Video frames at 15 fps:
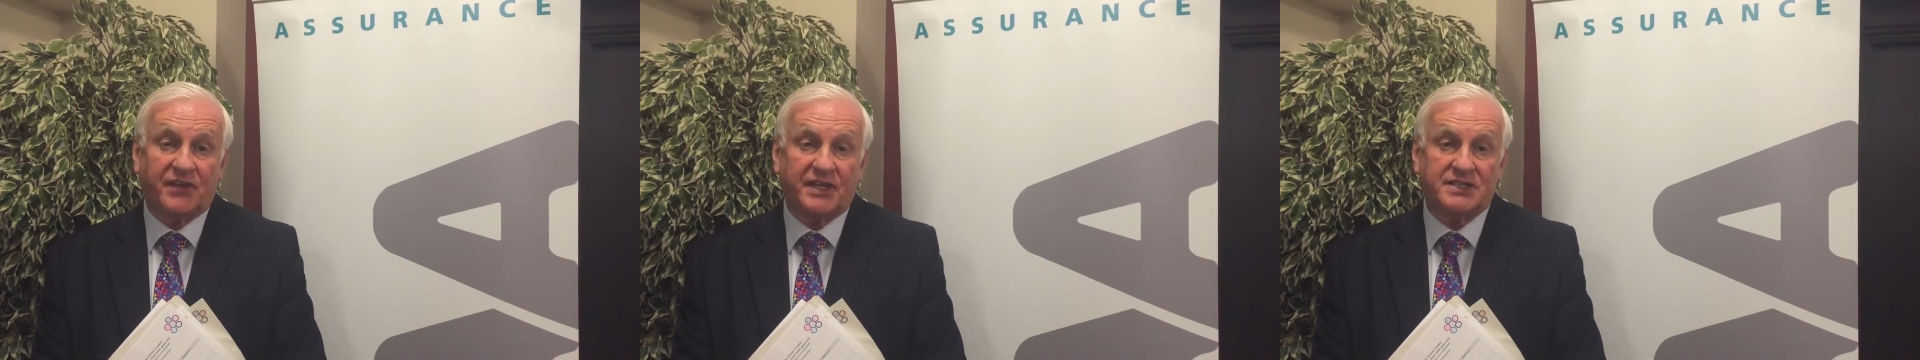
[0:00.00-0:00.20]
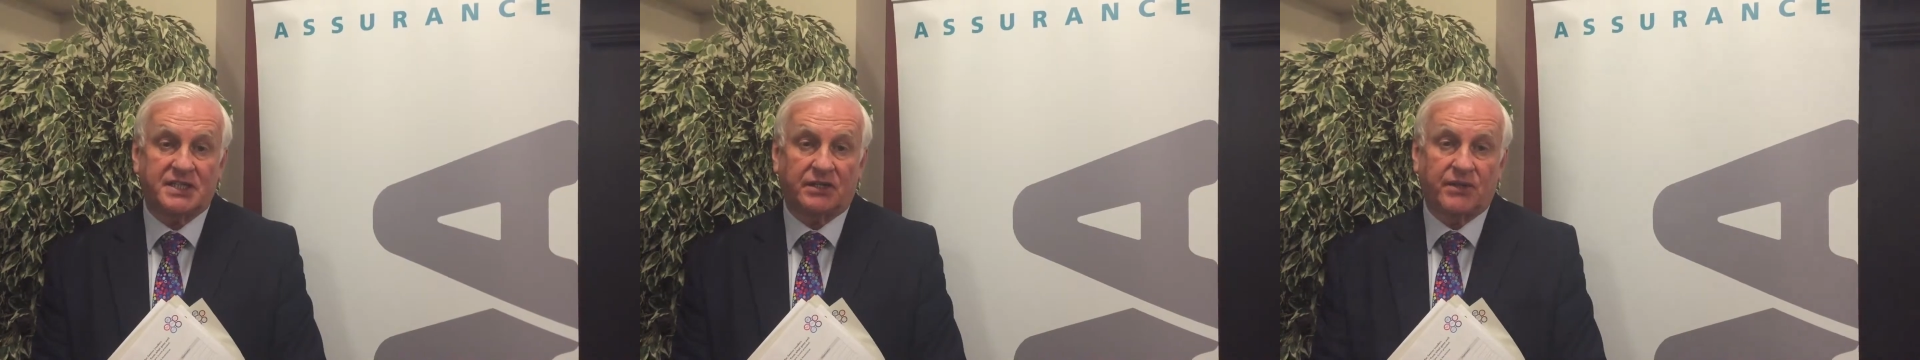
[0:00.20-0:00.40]
that
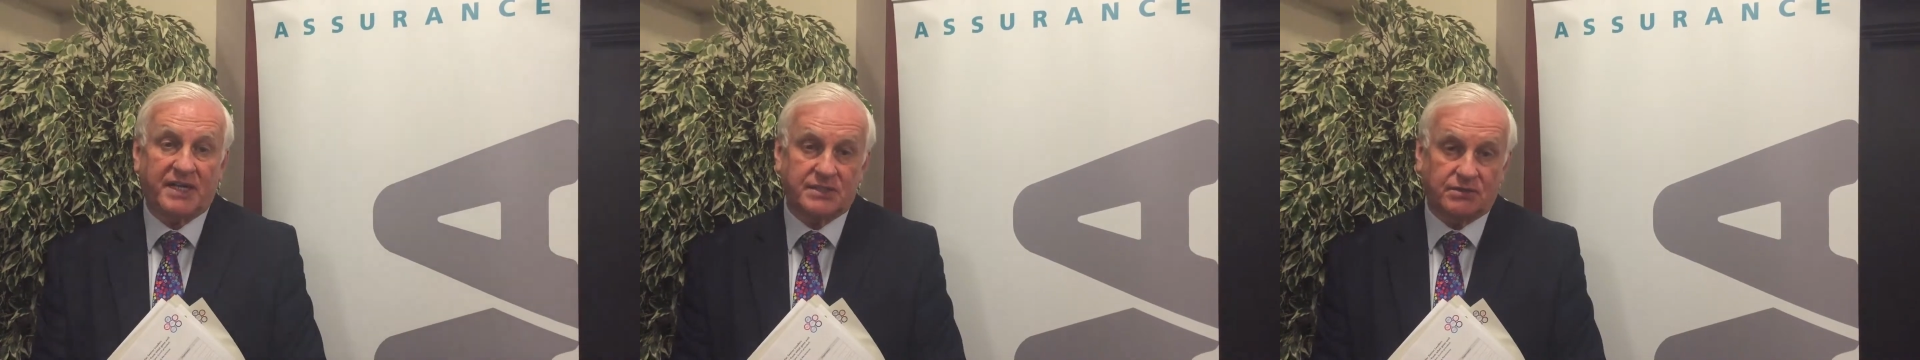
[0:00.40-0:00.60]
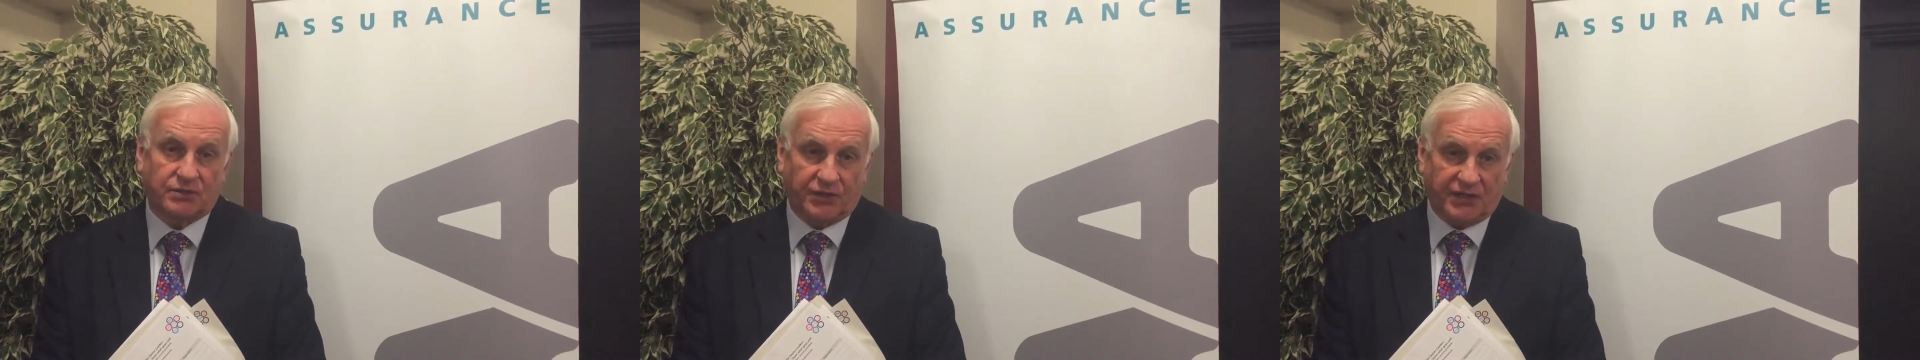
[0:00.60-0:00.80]
it's a
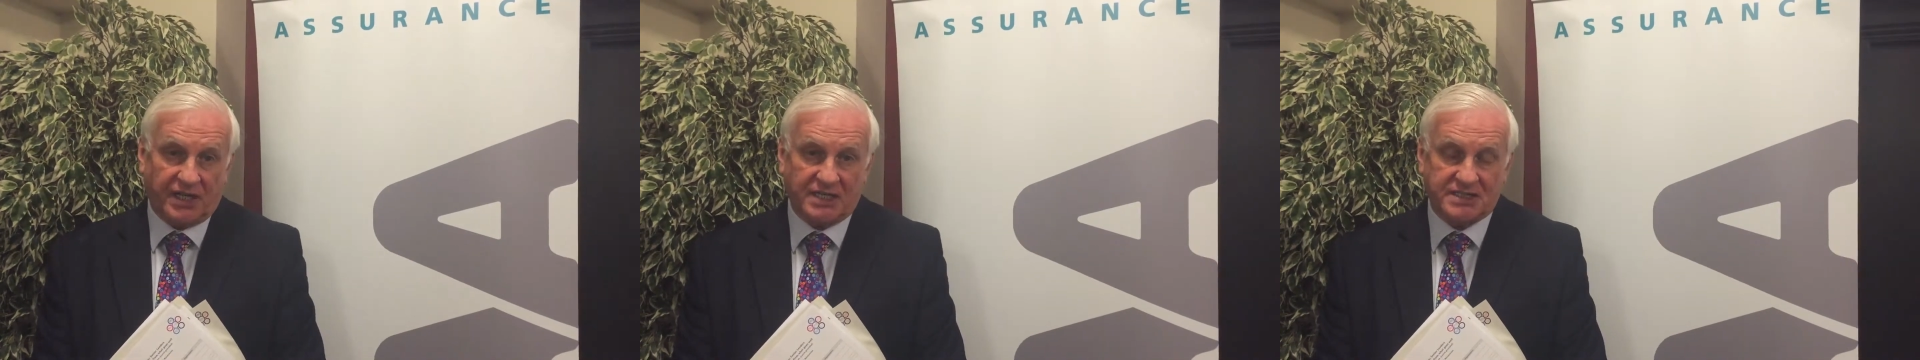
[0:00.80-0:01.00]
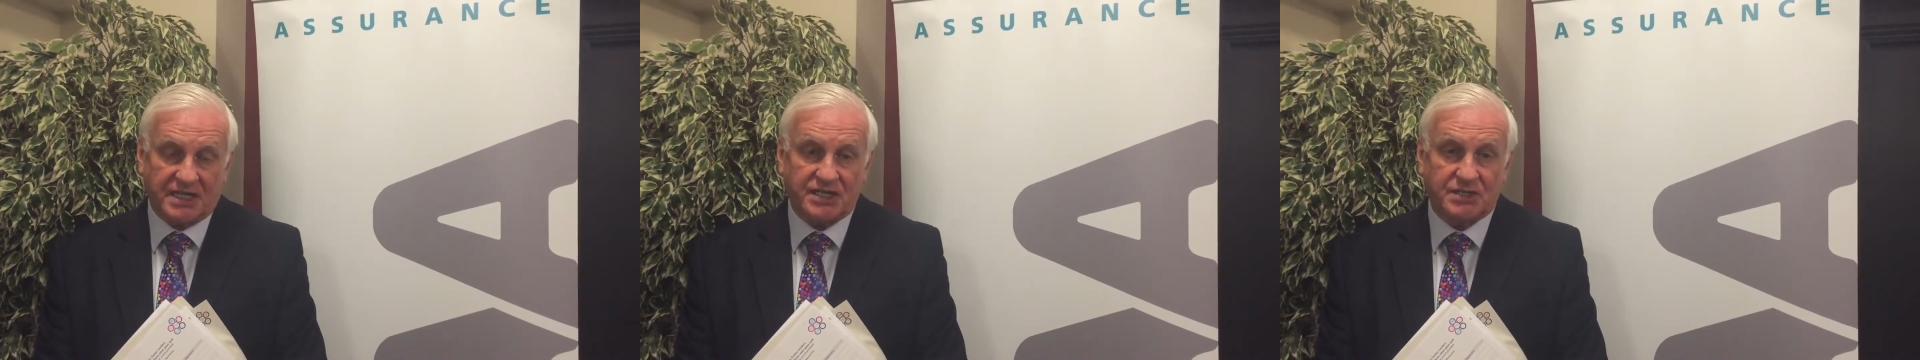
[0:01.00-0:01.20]
great
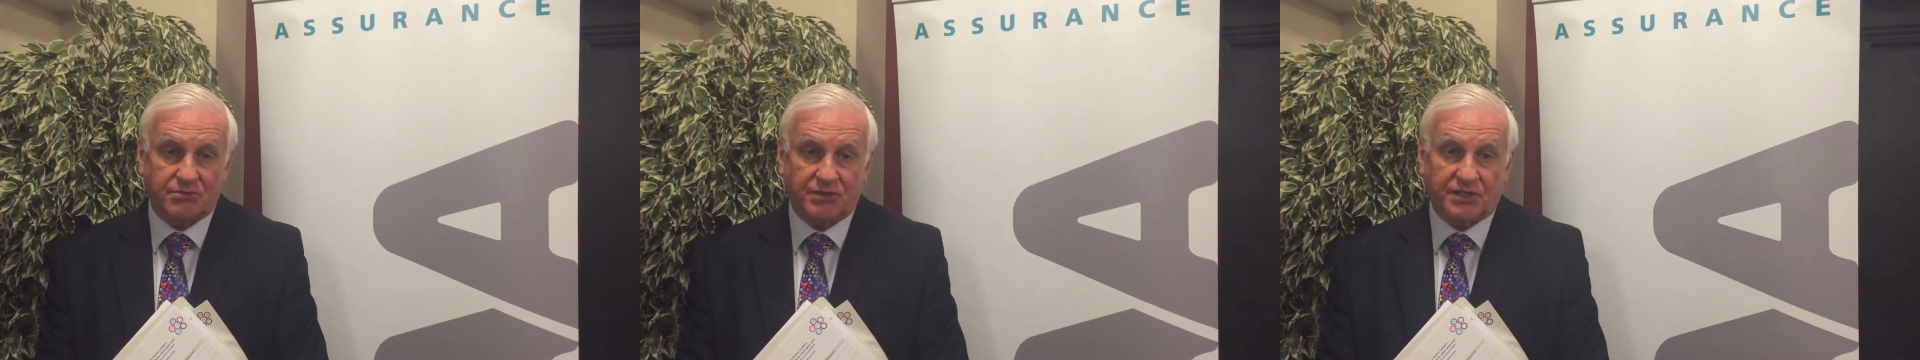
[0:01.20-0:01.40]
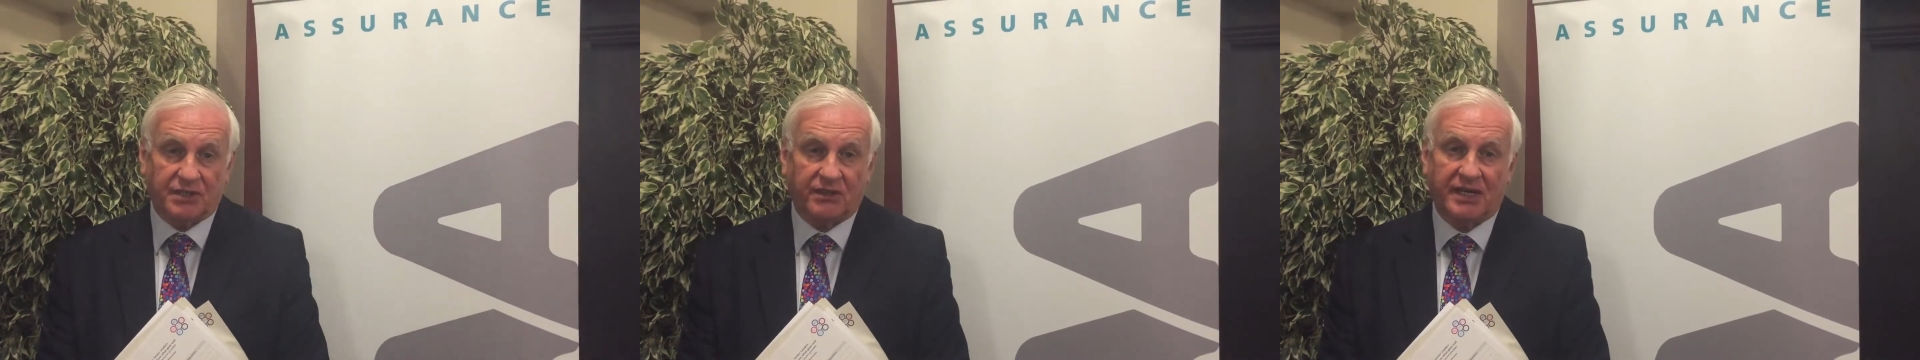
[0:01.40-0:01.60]

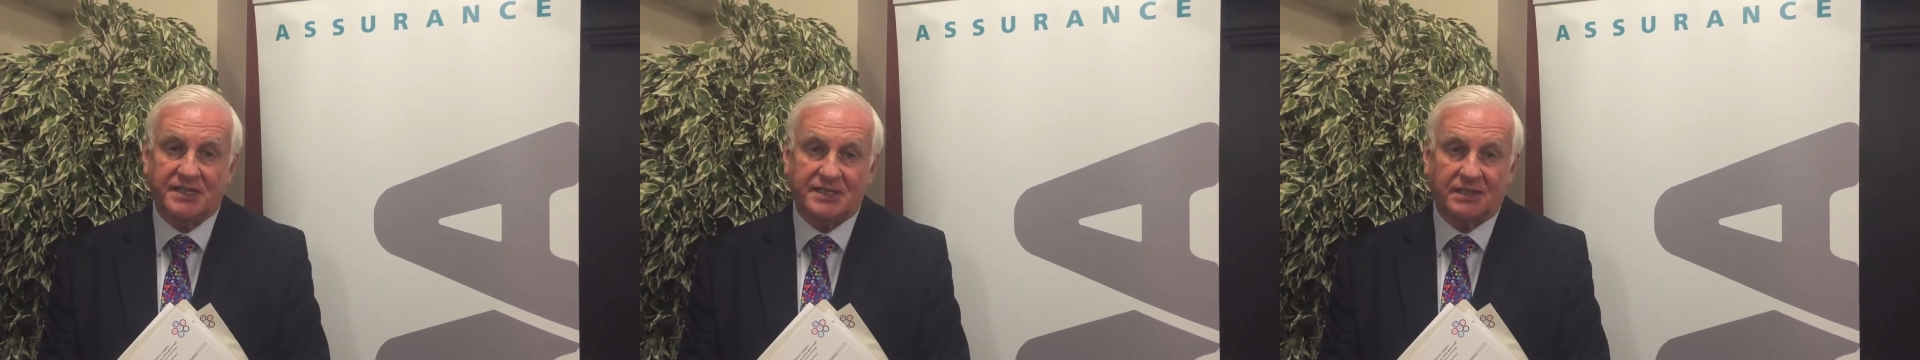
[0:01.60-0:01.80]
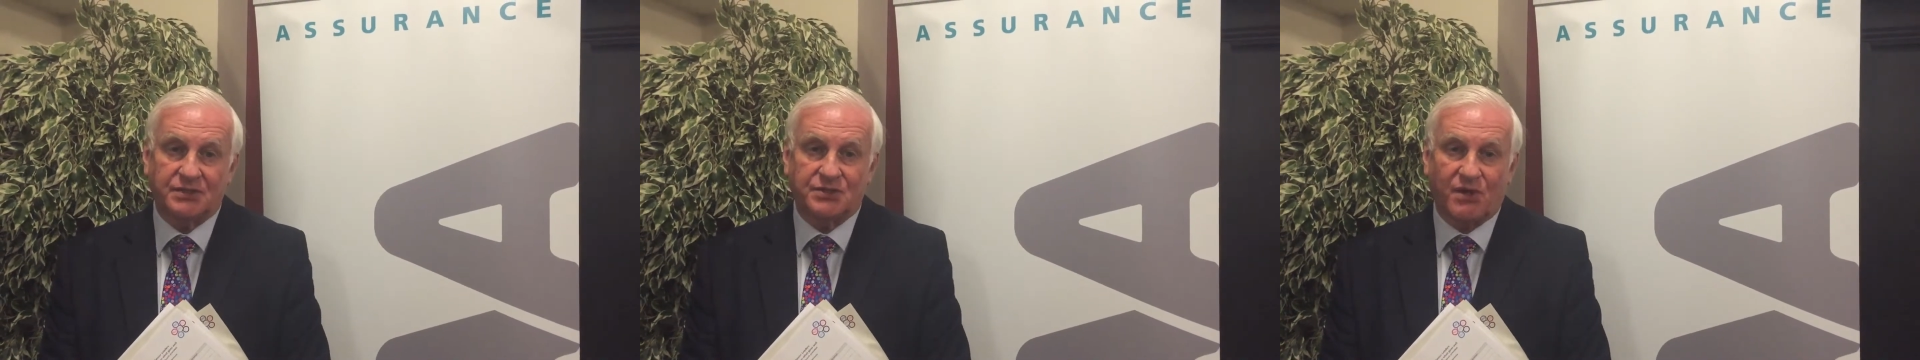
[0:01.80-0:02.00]
organisation with a great
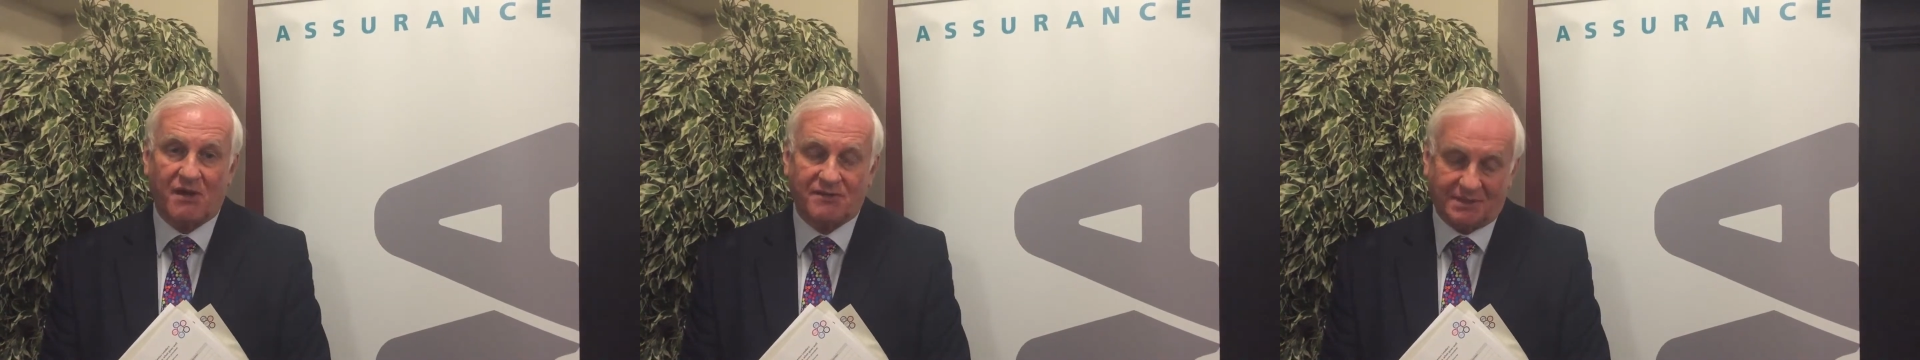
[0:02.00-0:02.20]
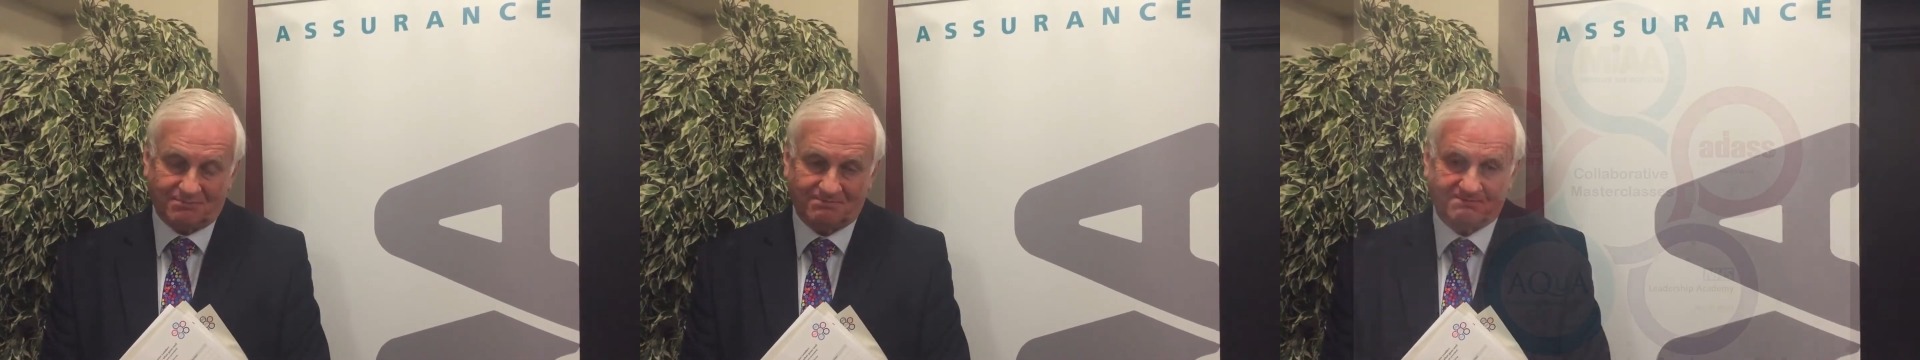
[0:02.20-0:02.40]
deal to offer.